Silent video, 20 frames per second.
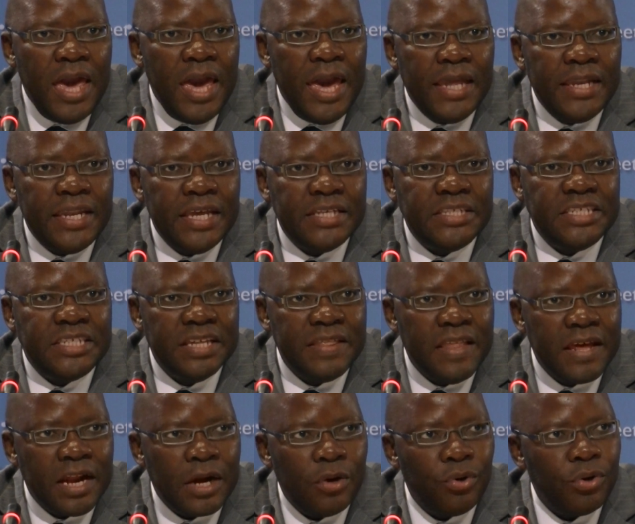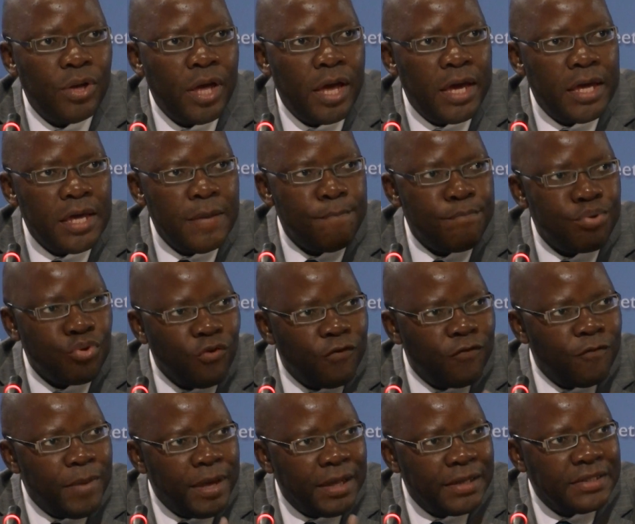and a general
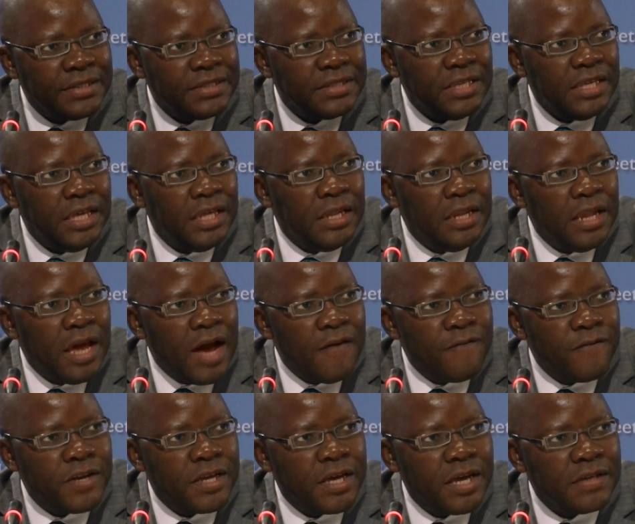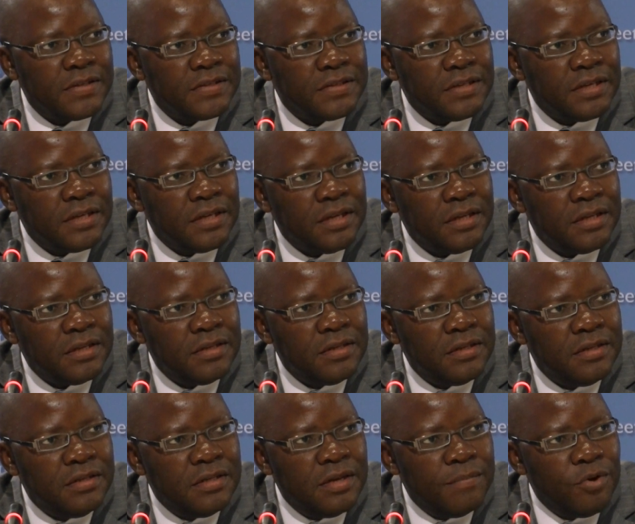improvement in Africa's
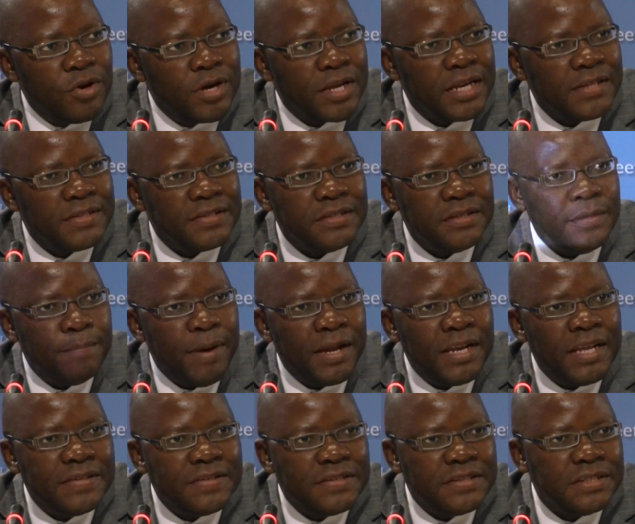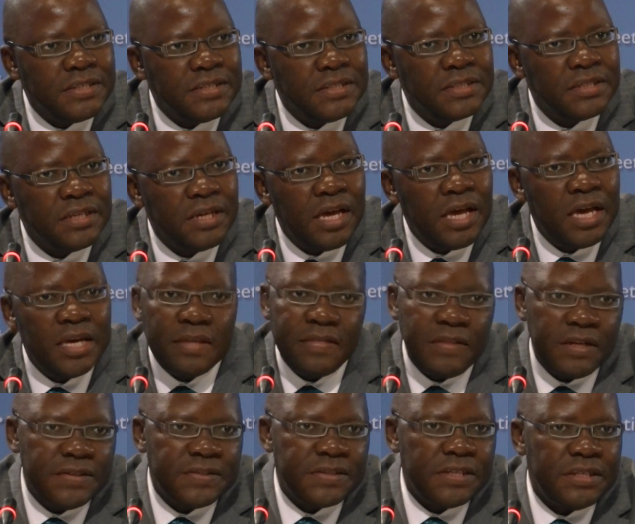democracy balance sheet
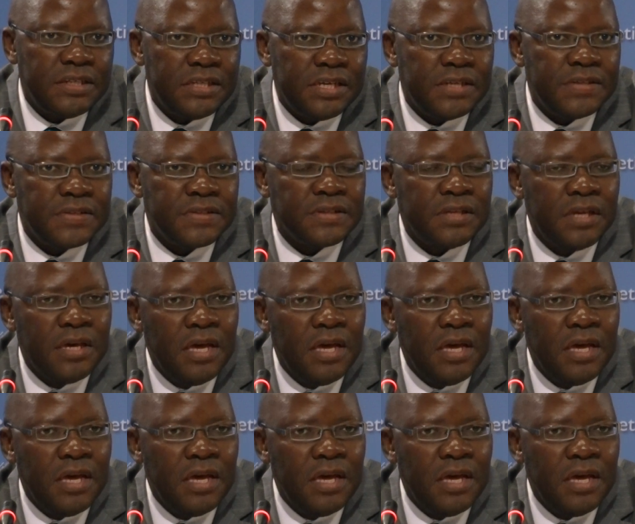in recent years.